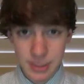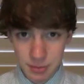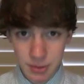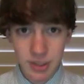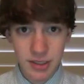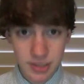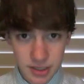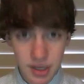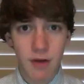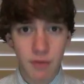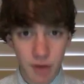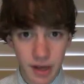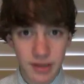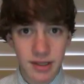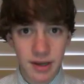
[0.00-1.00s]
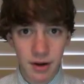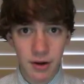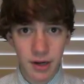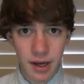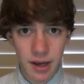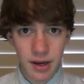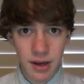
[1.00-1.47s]
some good stuff right there,
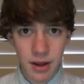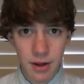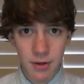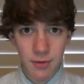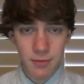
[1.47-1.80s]
okay?